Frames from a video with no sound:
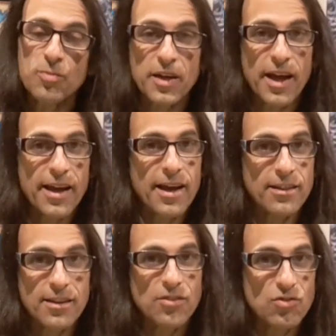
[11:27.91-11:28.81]
but I
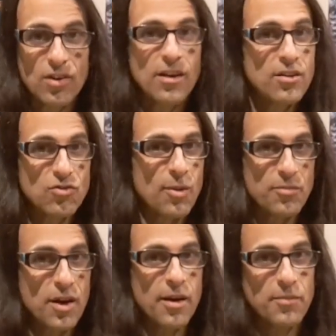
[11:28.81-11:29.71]
got this
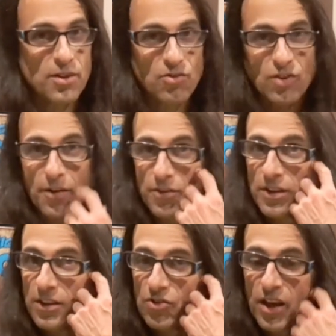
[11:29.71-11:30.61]
sometime in the
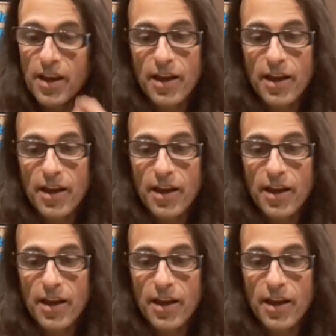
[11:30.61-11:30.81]
70s,